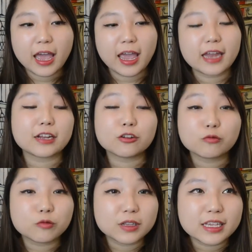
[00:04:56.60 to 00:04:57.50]
and I
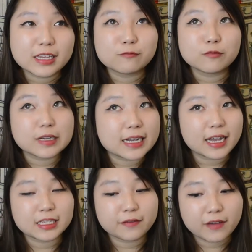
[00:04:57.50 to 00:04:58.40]
don't really read it
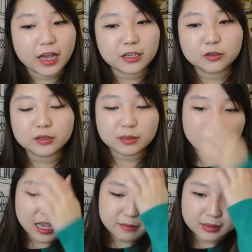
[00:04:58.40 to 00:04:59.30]
as fast so
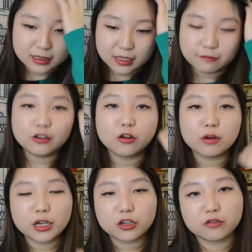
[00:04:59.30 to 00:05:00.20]
sometimes if you are
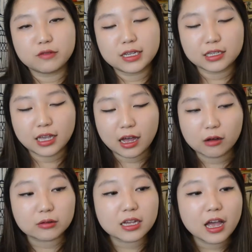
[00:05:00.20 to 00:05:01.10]
my Goodreads
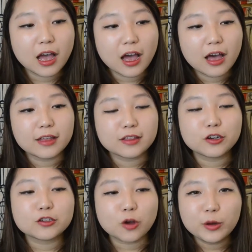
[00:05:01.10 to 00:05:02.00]
account
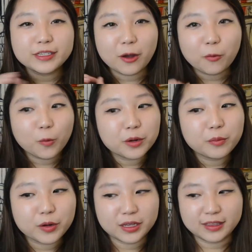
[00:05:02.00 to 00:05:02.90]
there's always that one
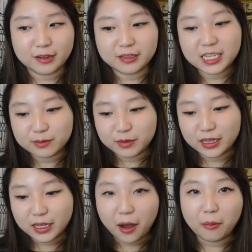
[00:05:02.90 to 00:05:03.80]
book that takes me
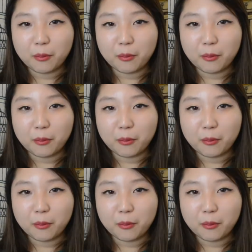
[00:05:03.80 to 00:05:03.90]
like a